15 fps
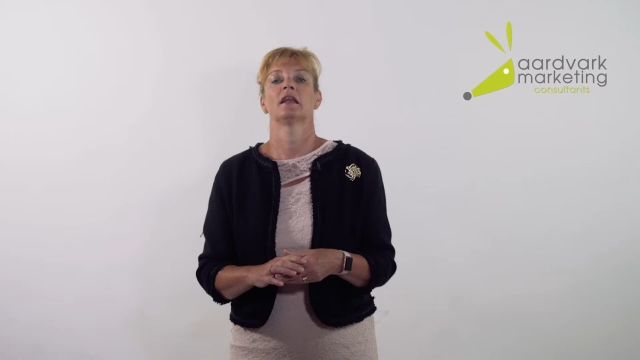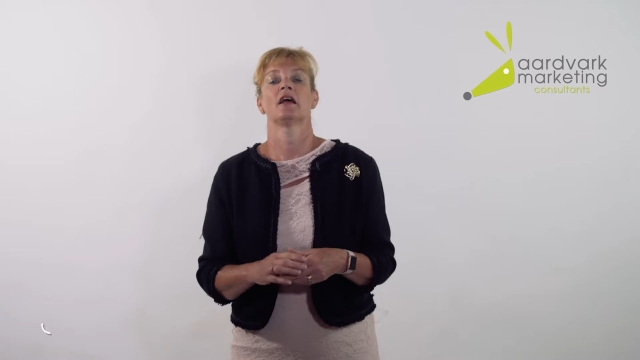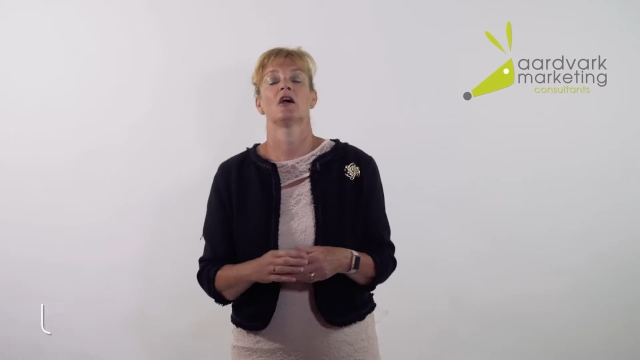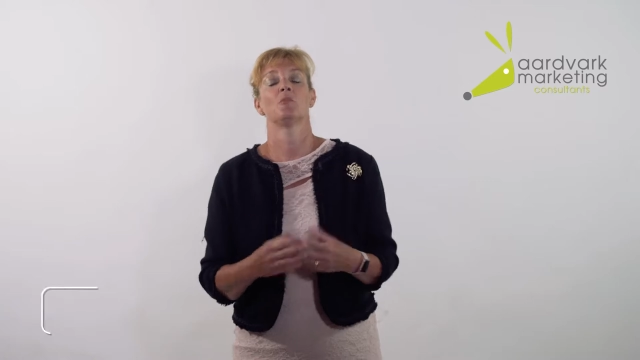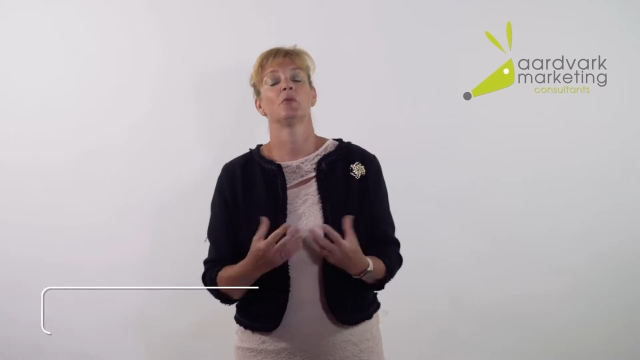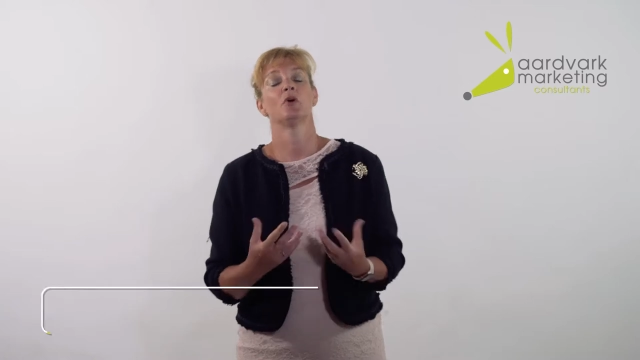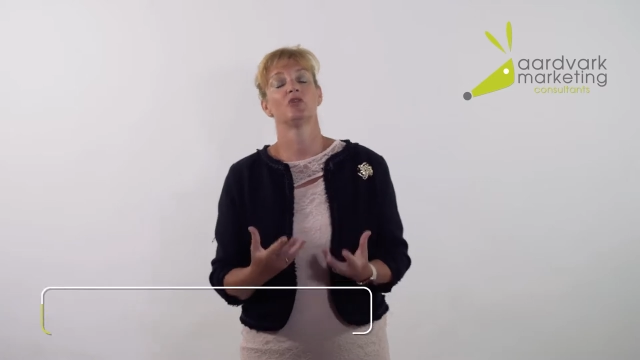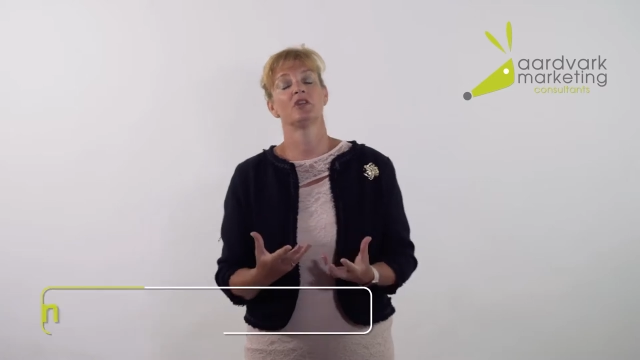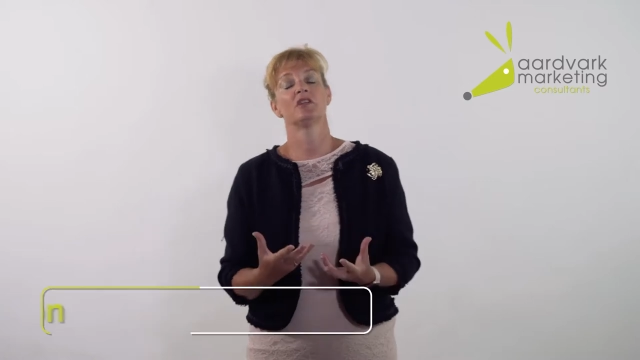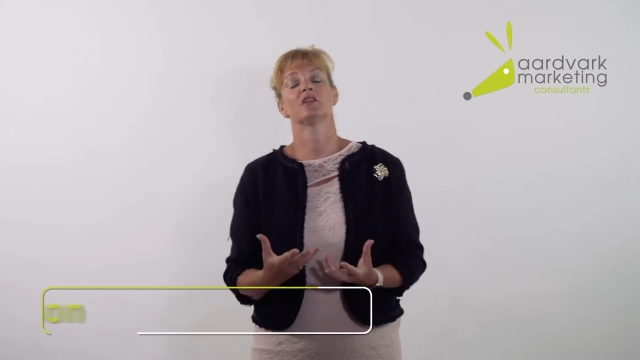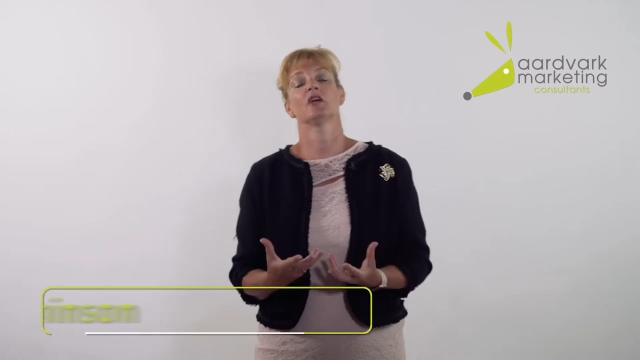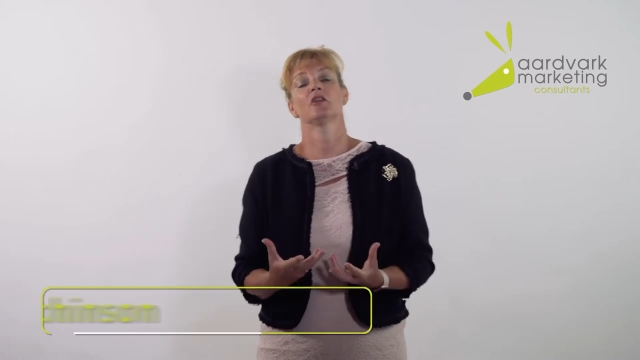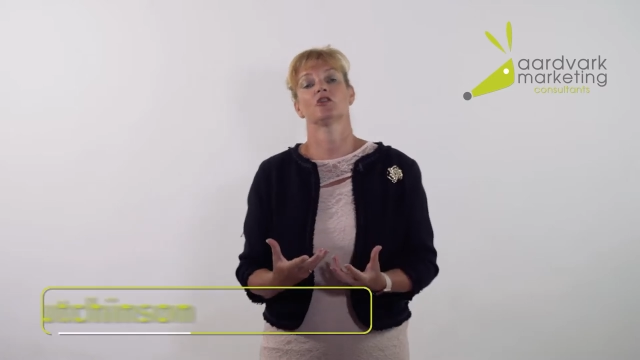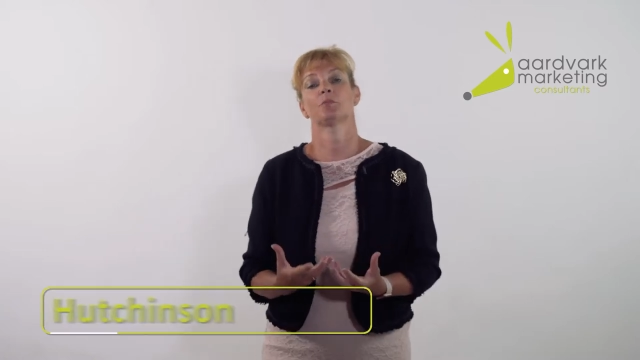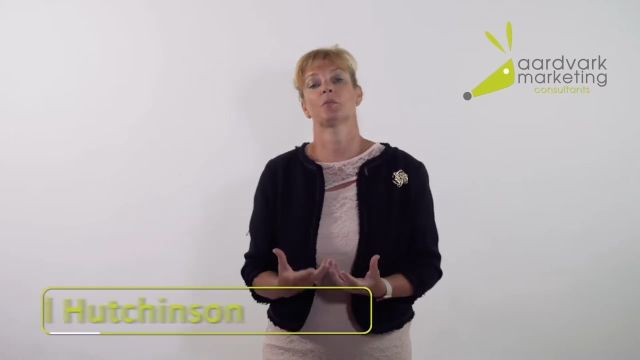Now, a
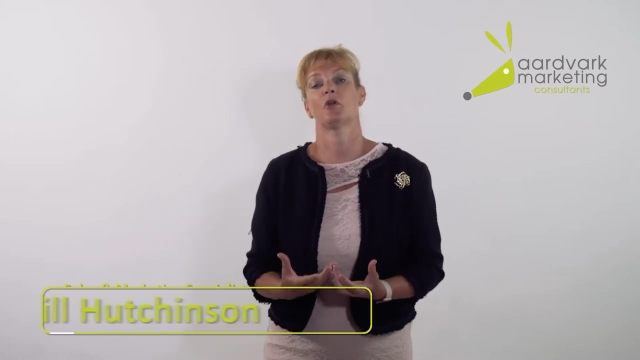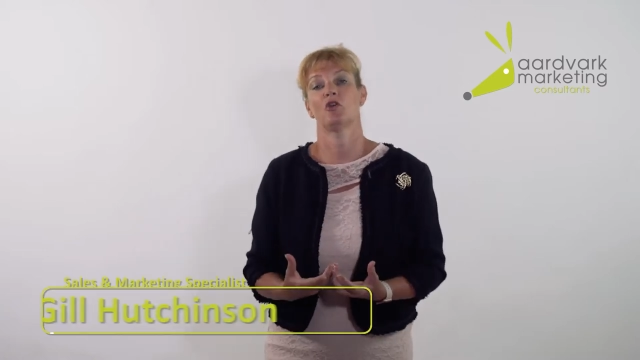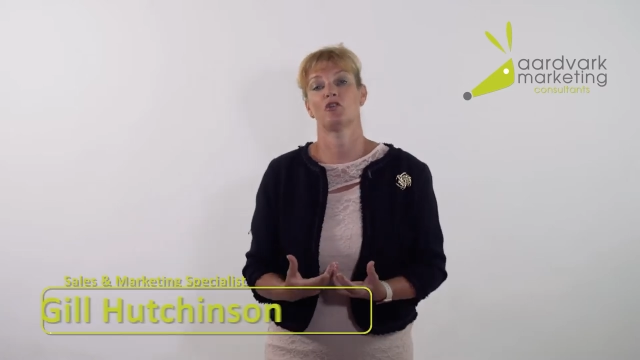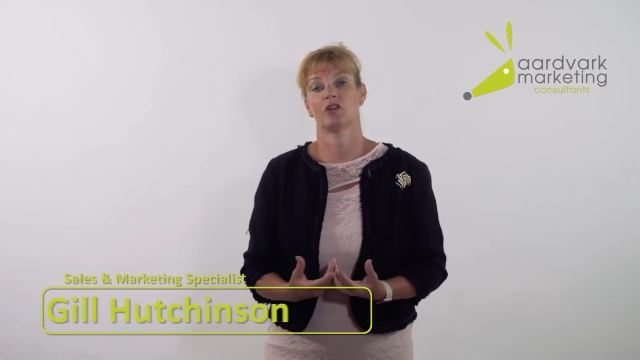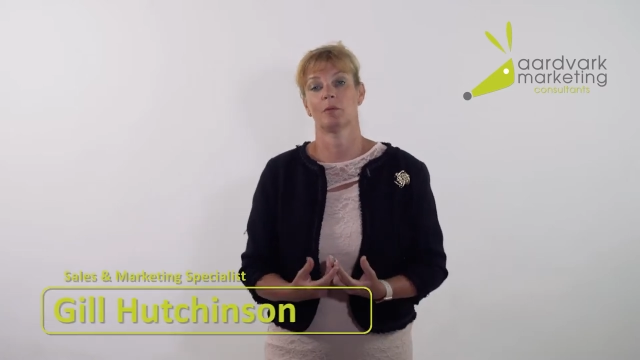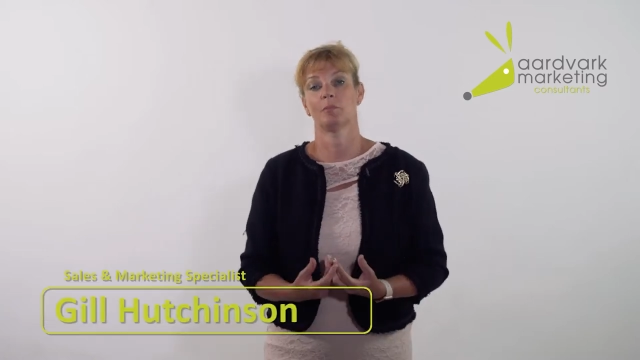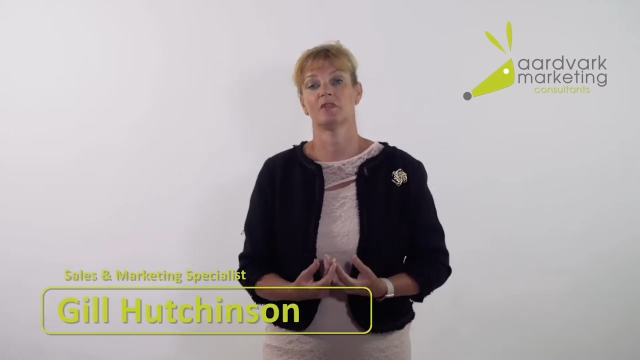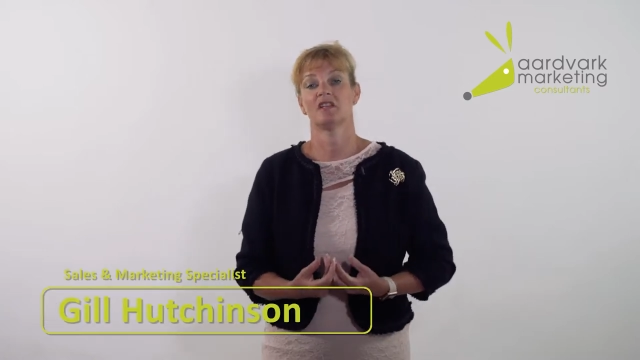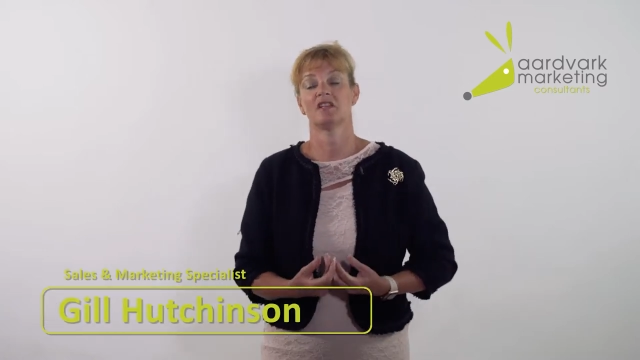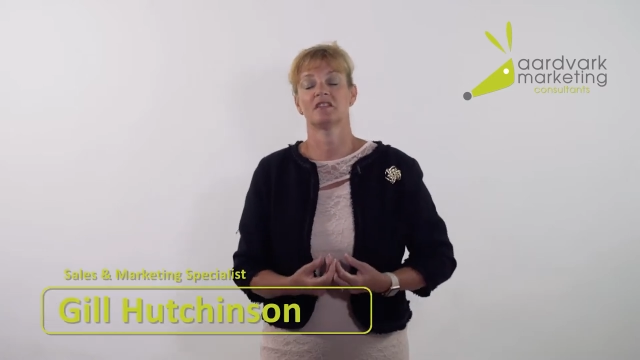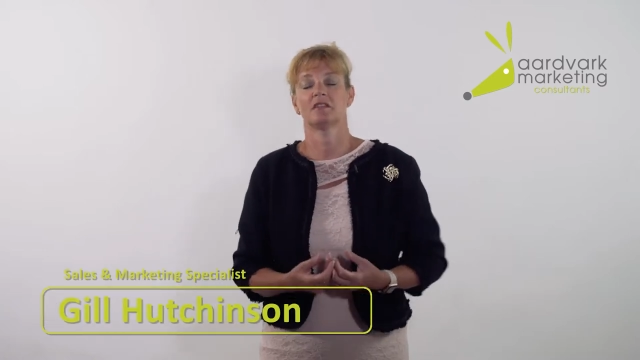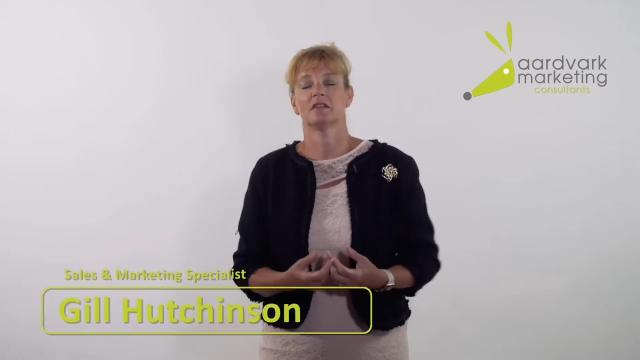multi-touch programme